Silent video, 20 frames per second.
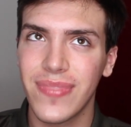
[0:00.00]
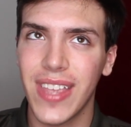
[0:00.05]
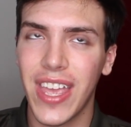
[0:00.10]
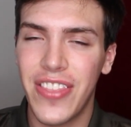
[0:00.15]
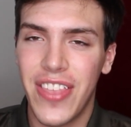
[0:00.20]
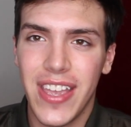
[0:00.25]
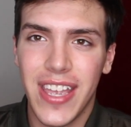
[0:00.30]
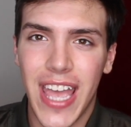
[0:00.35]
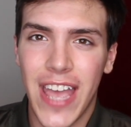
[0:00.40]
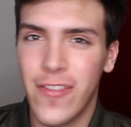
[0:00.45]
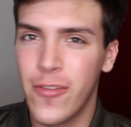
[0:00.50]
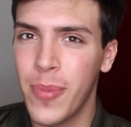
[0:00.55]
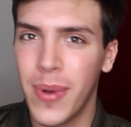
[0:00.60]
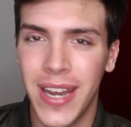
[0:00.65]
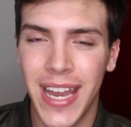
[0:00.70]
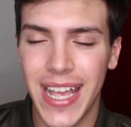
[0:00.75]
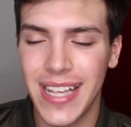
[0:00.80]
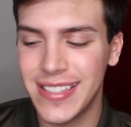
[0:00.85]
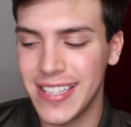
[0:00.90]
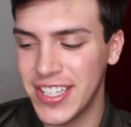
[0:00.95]
I think
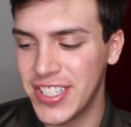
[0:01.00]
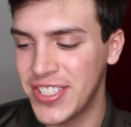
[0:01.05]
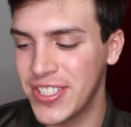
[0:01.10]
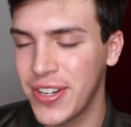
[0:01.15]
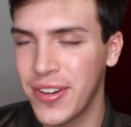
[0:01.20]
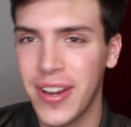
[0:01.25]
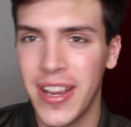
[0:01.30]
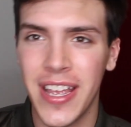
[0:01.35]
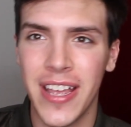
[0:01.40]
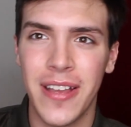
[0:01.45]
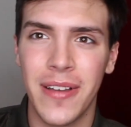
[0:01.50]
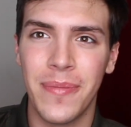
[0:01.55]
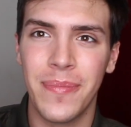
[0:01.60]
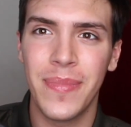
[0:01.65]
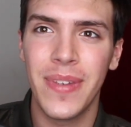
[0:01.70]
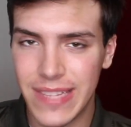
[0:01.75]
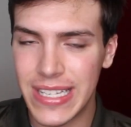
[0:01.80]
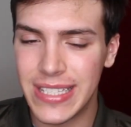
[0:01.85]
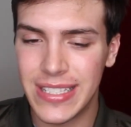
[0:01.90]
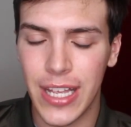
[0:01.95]
everybody has
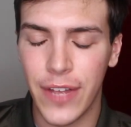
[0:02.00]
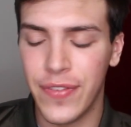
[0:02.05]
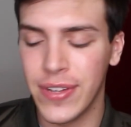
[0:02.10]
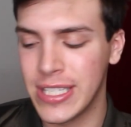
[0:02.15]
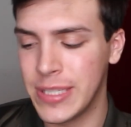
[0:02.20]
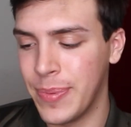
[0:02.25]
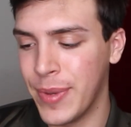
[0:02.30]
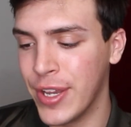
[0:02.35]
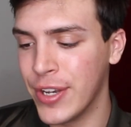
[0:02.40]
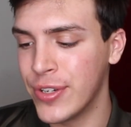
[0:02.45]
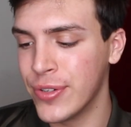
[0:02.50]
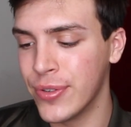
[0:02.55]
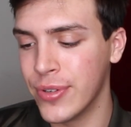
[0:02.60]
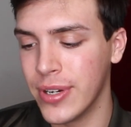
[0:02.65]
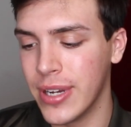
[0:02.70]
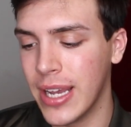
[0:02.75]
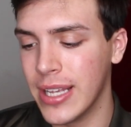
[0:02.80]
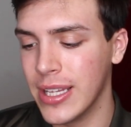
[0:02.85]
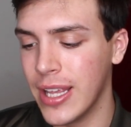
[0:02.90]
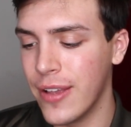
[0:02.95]
Instagram. It's
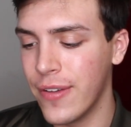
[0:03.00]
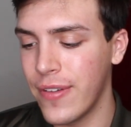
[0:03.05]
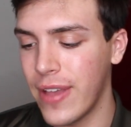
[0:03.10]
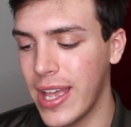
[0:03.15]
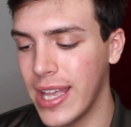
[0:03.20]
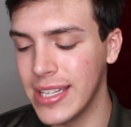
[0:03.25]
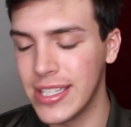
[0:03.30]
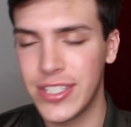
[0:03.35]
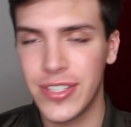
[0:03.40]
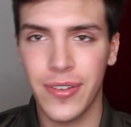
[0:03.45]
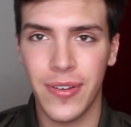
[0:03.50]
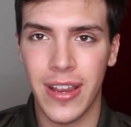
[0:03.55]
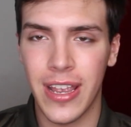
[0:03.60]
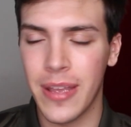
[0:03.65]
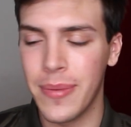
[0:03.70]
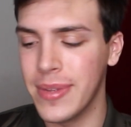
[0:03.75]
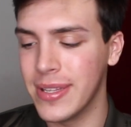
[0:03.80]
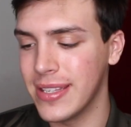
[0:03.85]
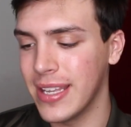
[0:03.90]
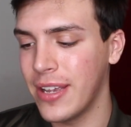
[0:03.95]
self-explanatory. I love
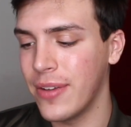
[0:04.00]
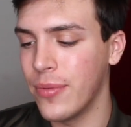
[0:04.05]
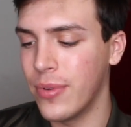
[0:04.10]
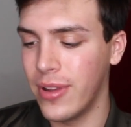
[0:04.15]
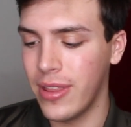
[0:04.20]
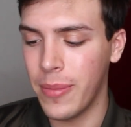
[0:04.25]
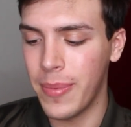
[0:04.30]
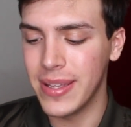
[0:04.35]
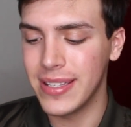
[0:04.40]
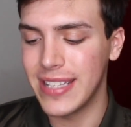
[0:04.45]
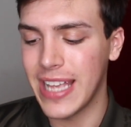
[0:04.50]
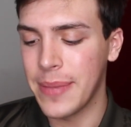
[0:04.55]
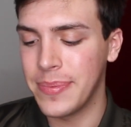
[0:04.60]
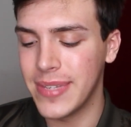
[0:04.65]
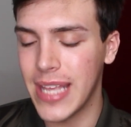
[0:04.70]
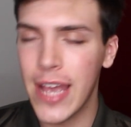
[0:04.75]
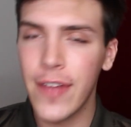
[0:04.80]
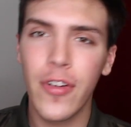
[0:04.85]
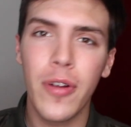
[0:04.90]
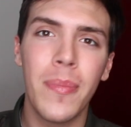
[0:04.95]
Instagram. It's like one of the best
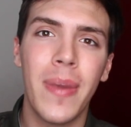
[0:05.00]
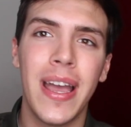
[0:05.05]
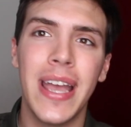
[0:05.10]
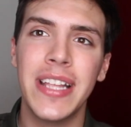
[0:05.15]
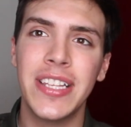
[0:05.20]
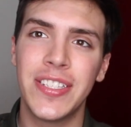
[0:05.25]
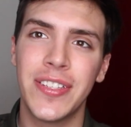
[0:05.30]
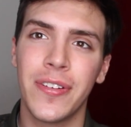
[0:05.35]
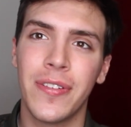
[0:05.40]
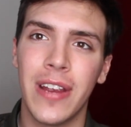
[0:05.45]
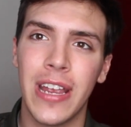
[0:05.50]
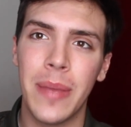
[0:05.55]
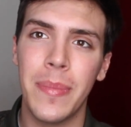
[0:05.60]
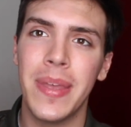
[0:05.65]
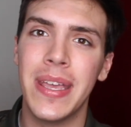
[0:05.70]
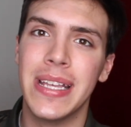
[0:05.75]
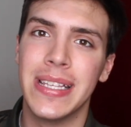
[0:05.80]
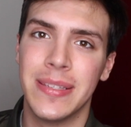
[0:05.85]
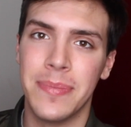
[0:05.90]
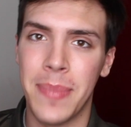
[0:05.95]
apps ever. My
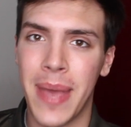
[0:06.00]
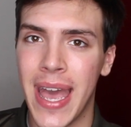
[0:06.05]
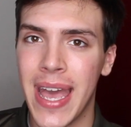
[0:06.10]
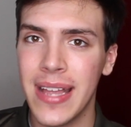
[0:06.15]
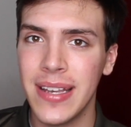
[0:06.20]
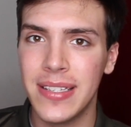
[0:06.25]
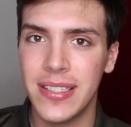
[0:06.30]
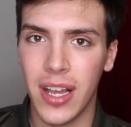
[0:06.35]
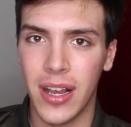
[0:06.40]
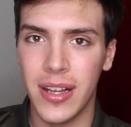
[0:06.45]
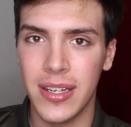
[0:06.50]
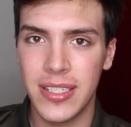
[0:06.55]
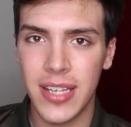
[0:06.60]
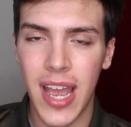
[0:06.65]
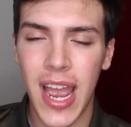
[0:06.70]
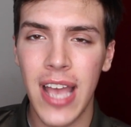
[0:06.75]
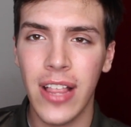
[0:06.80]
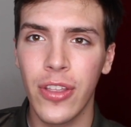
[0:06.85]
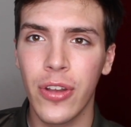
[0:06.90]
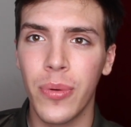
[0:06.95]
Instagram is
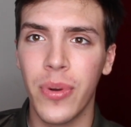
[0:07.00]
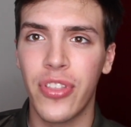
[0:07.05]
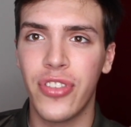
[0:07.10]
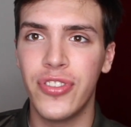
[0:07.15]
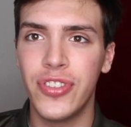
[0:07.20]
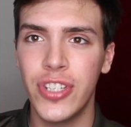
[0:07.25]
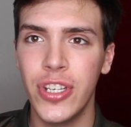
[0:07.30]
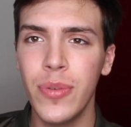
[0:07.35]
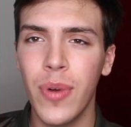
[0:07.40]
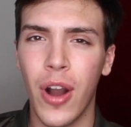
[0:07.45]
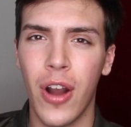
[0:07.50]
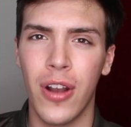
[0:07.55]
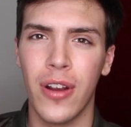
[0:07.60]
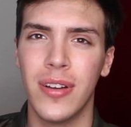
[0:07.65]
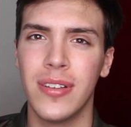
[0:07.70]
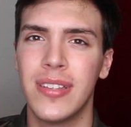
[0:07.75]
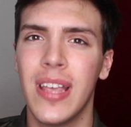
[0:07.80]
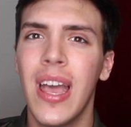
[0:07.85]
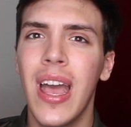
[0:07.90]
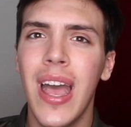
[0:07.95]
matt.tylerr with 2
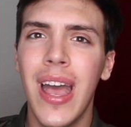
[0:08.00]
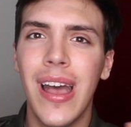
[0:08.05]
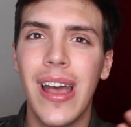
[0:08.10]
R's.